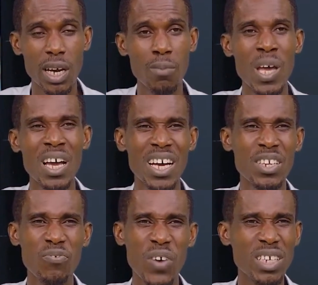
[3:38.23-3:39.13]
Uh,
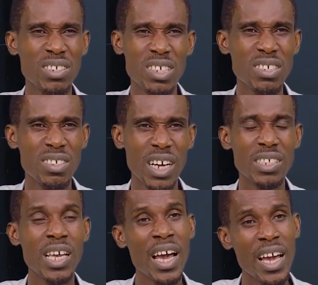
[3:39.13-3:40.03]
and the fact is
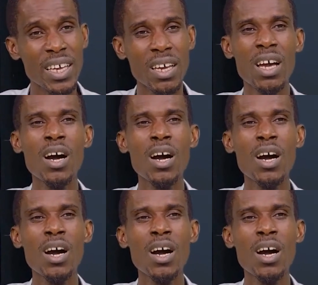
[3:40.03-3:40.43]
that, hey,